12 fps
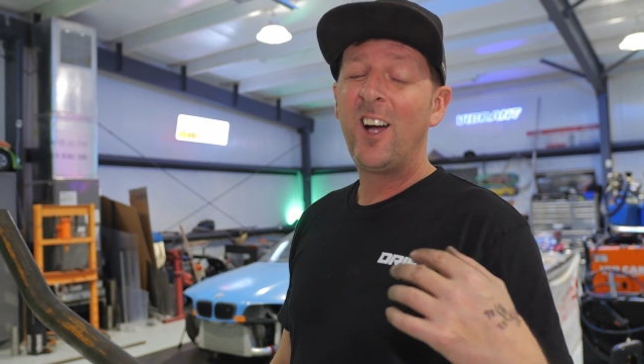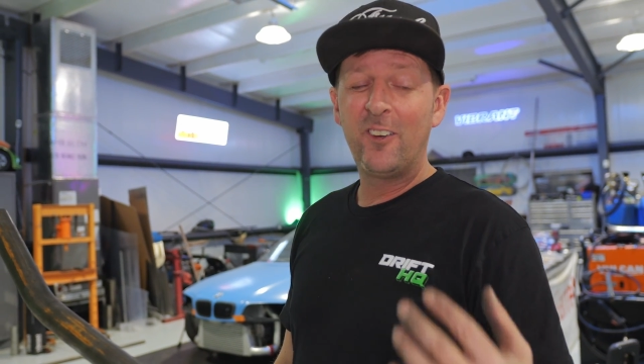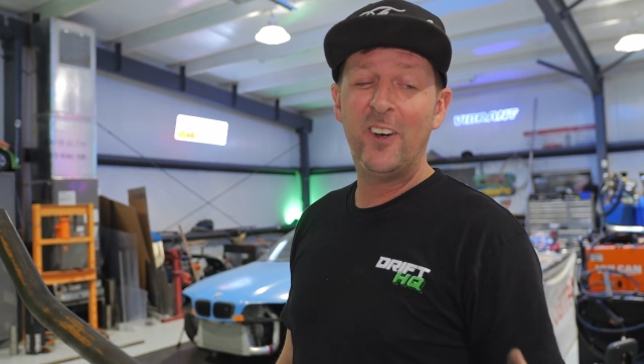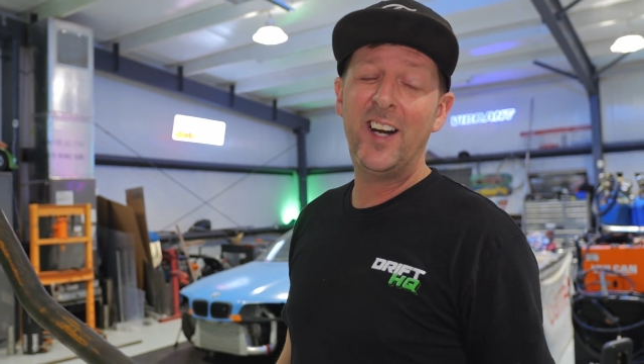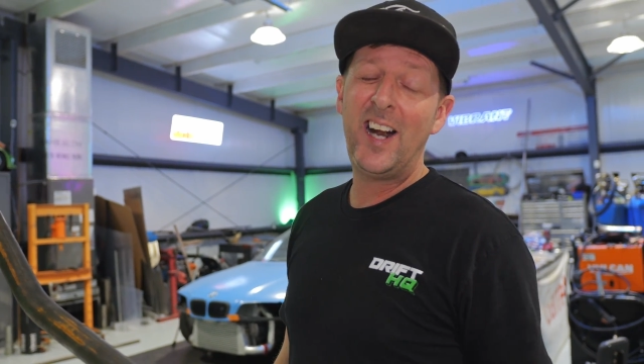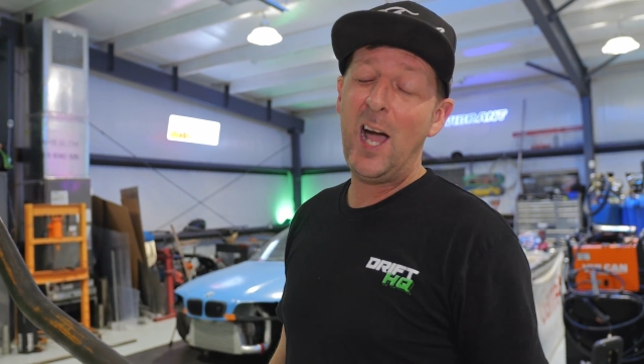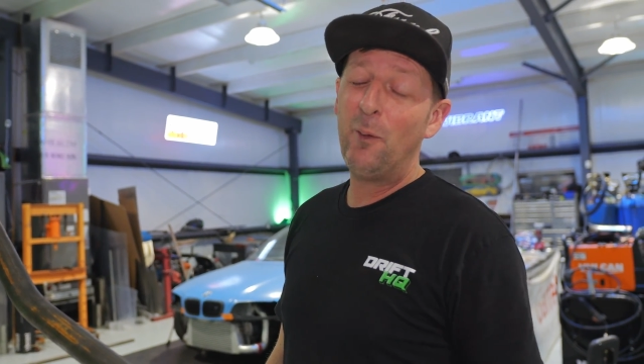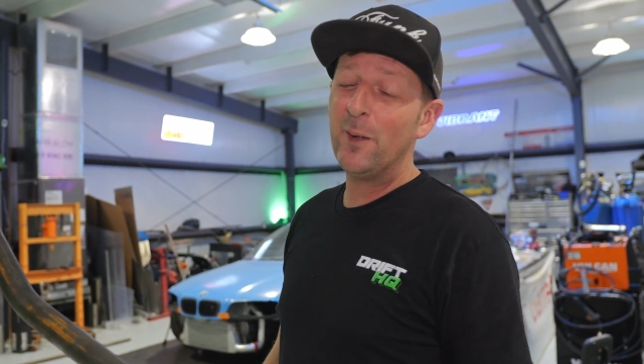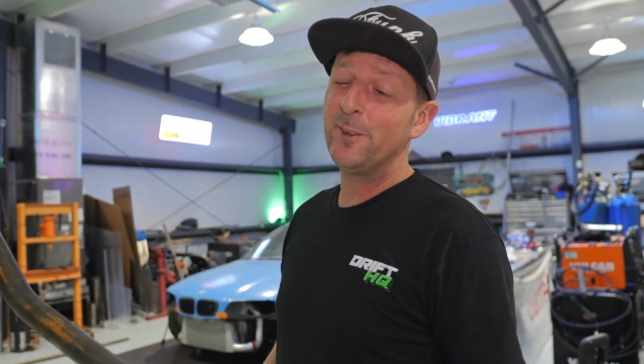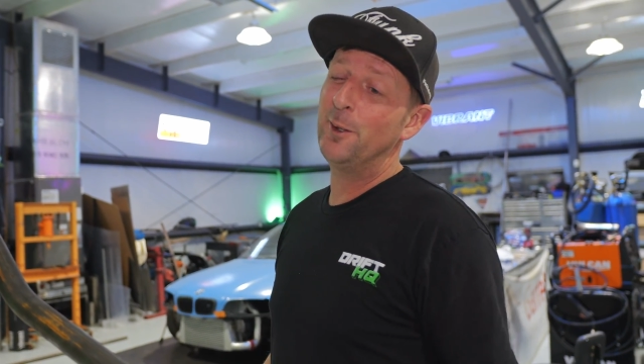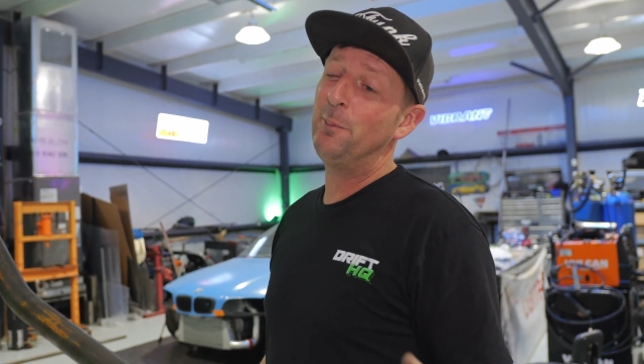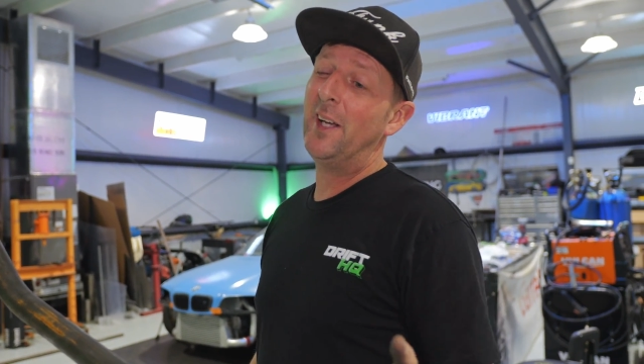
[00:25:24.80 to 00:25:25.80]
Granted, I
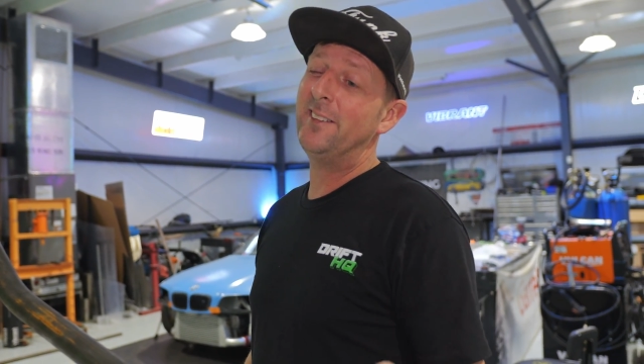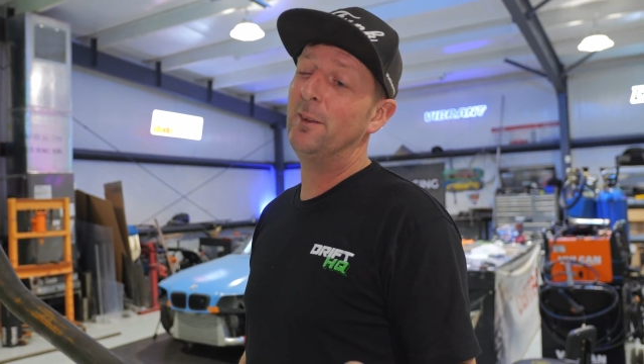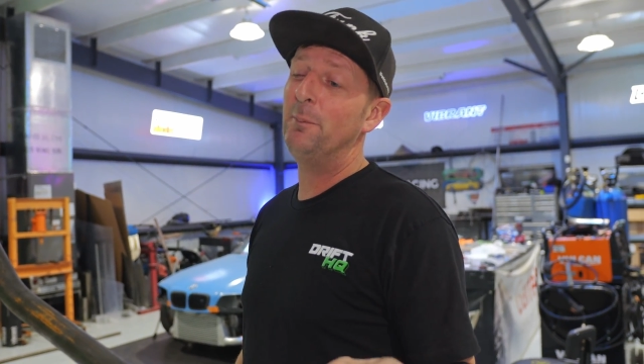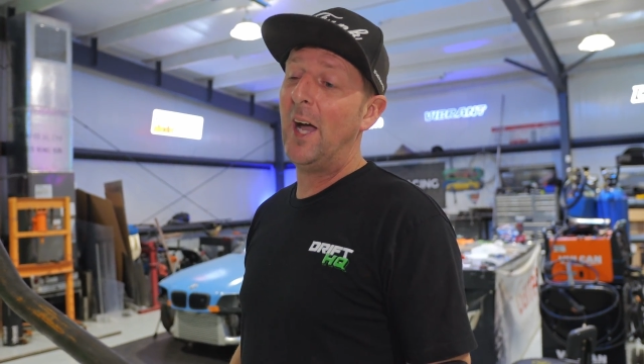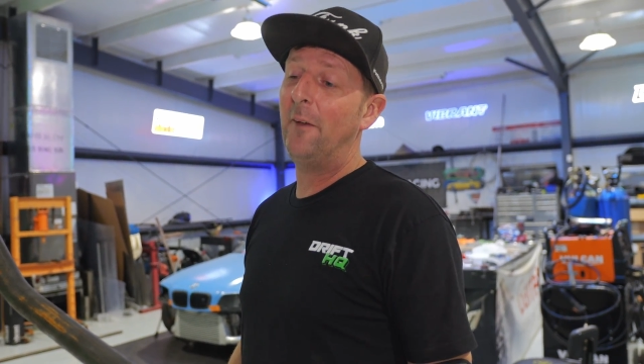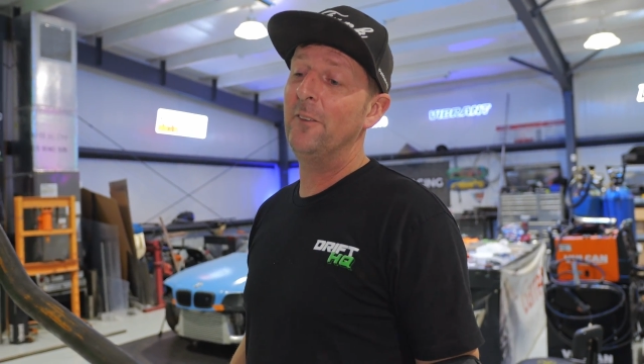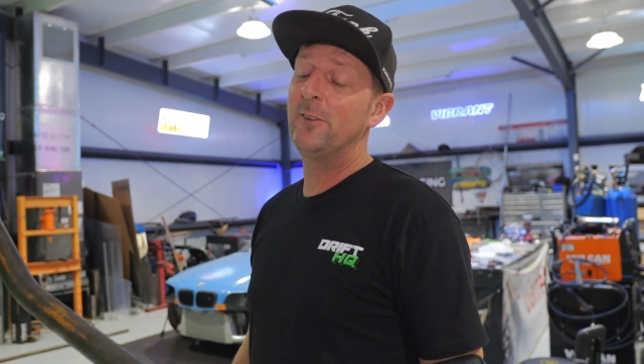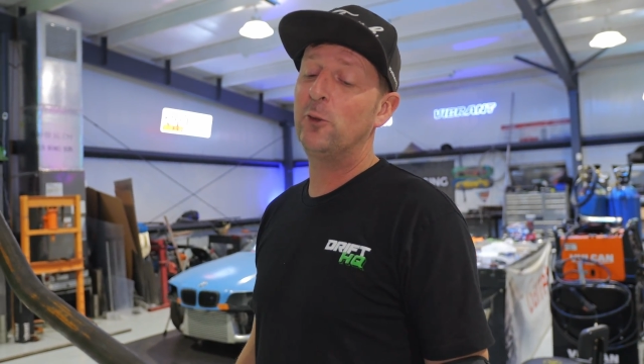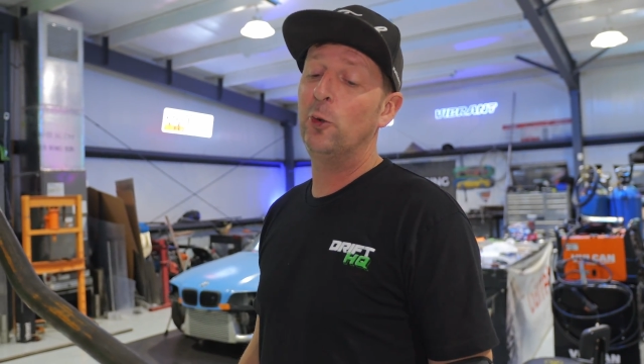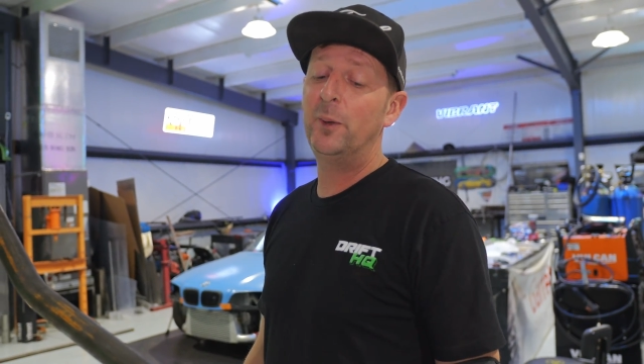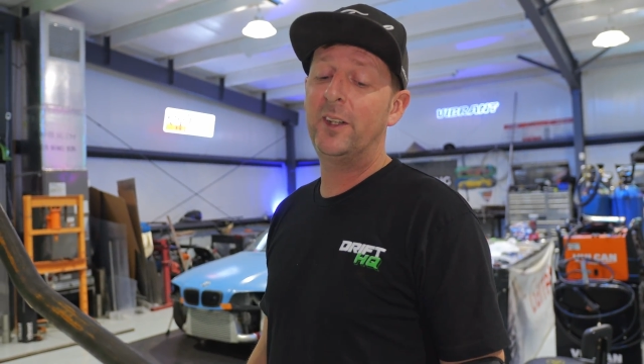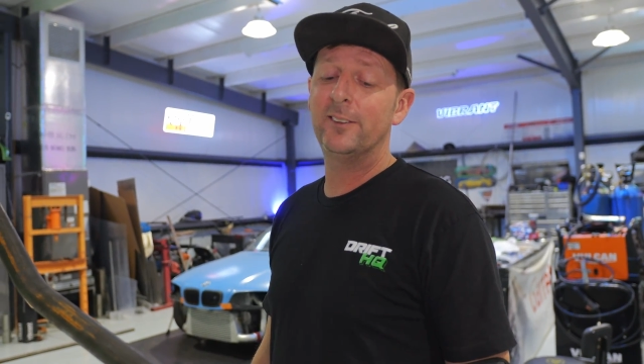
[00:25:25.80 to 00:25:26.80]
wasn't the best at math in
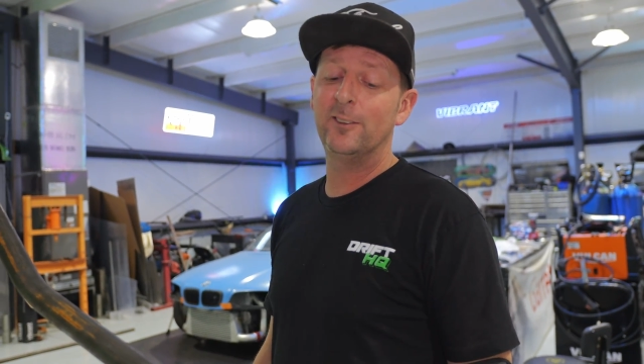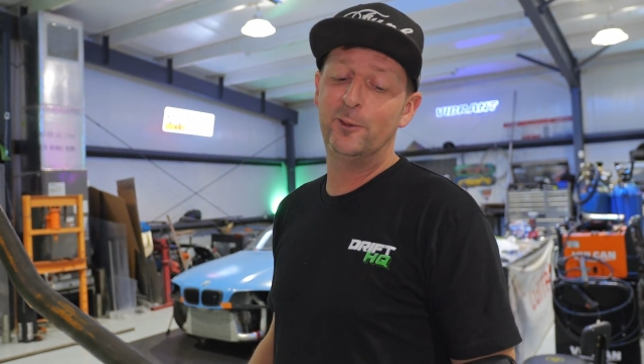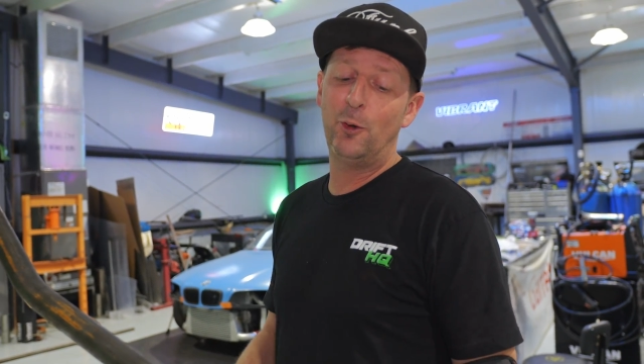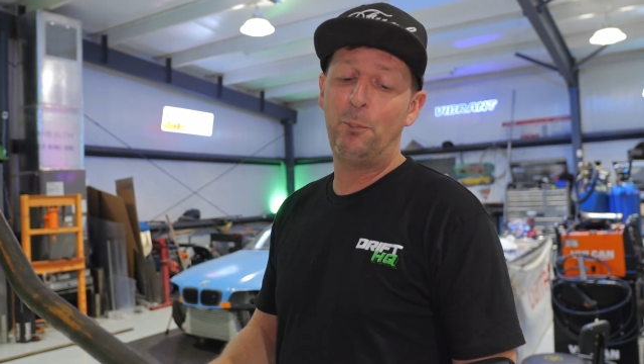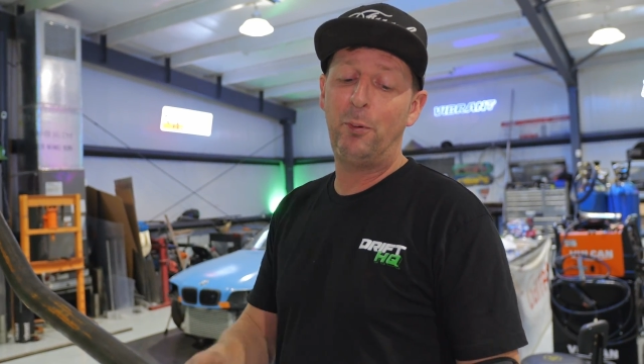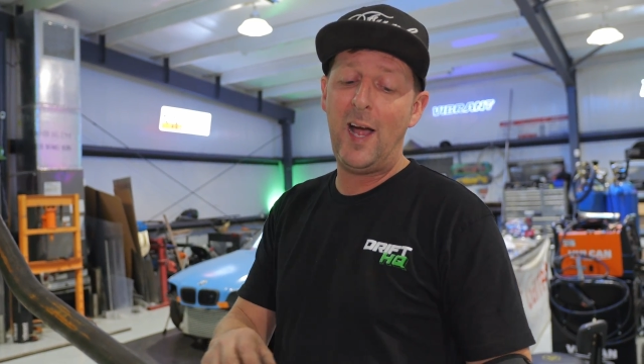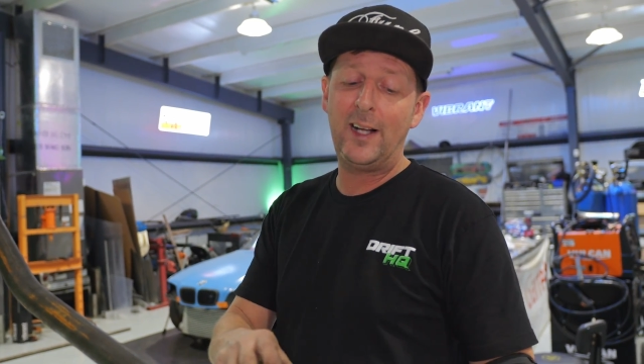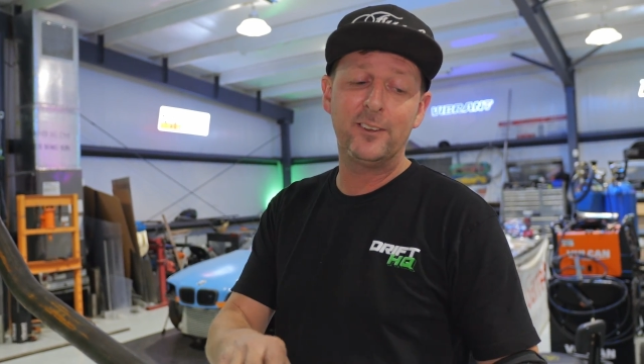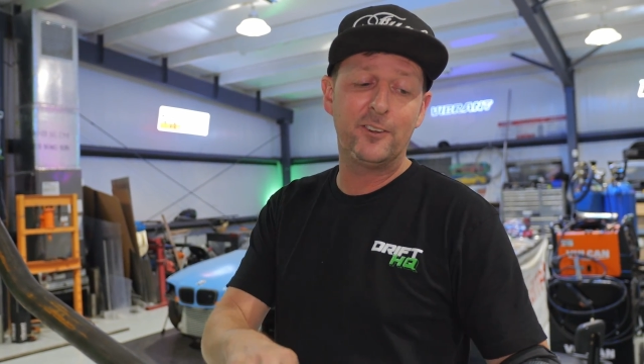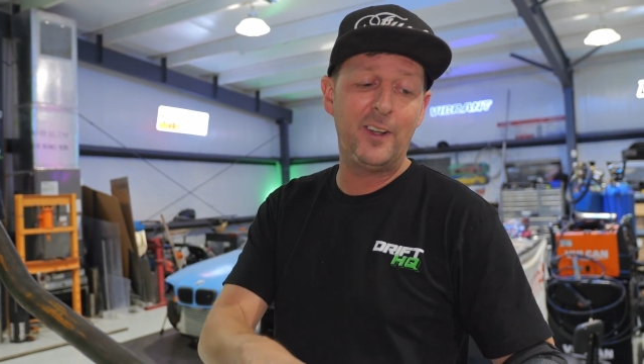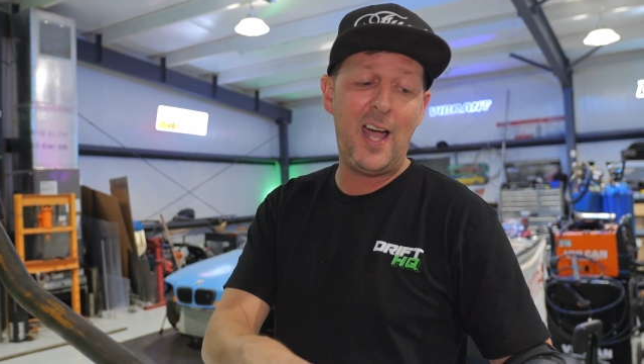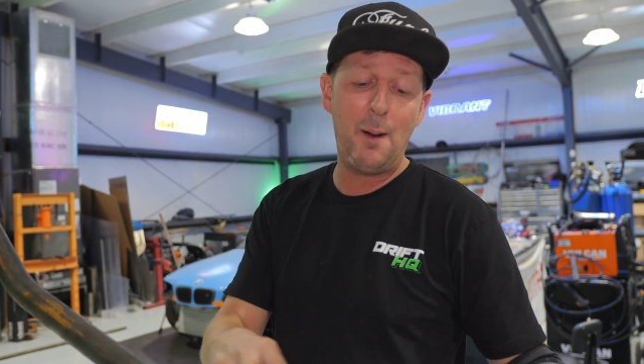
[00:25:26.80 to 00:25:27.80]
school because there was no
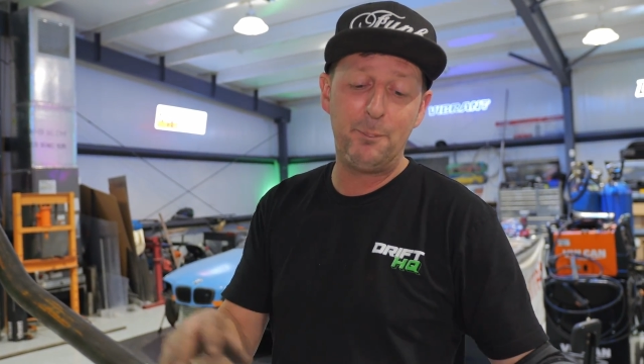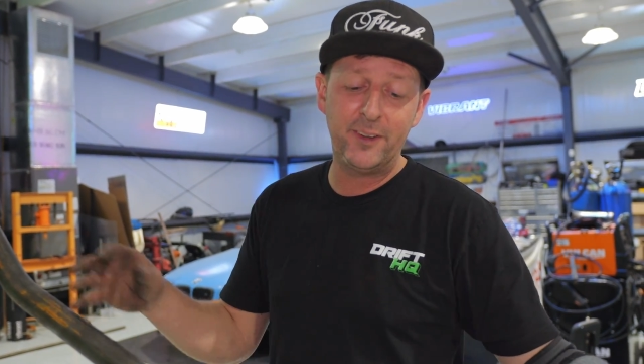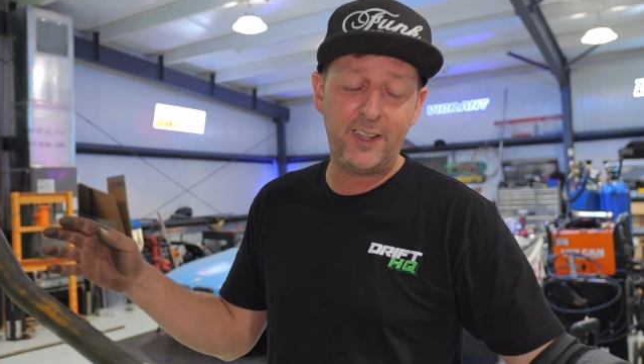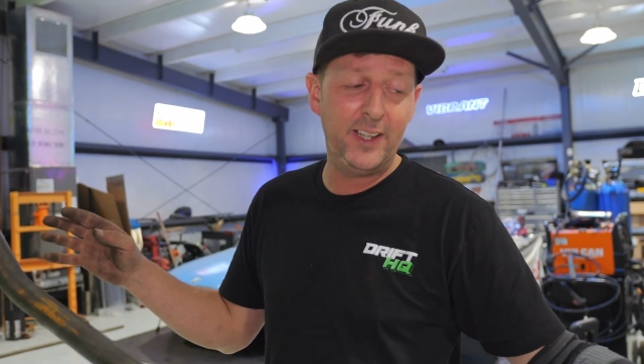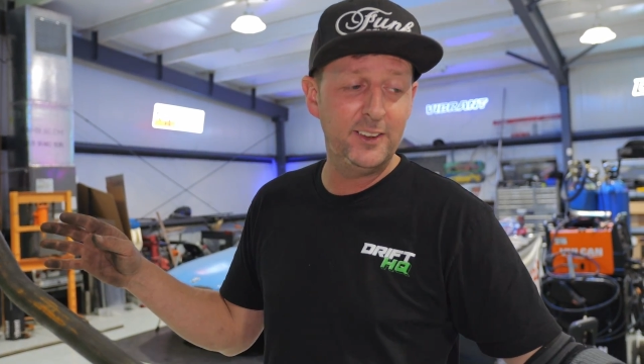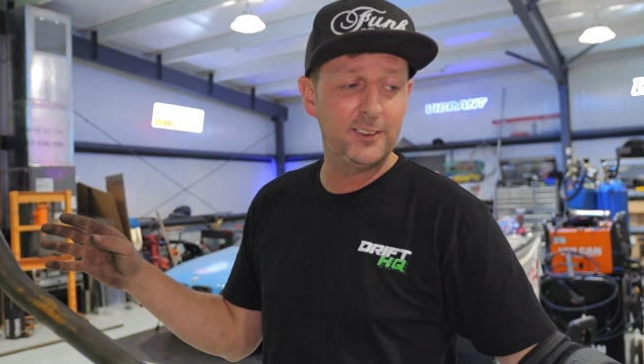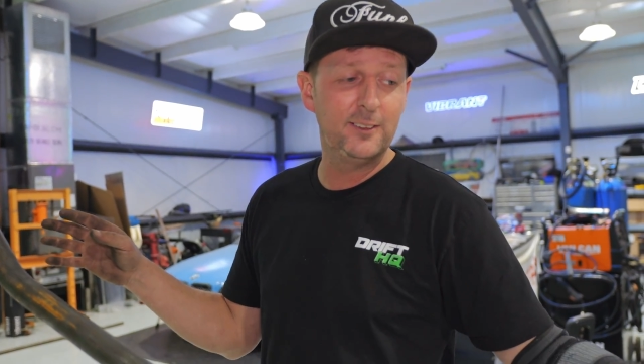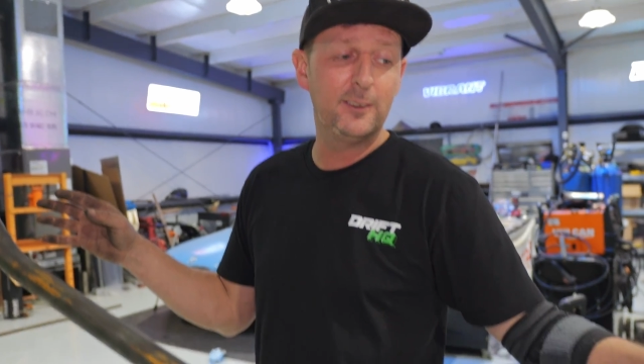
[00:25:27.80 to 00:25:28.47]
practical application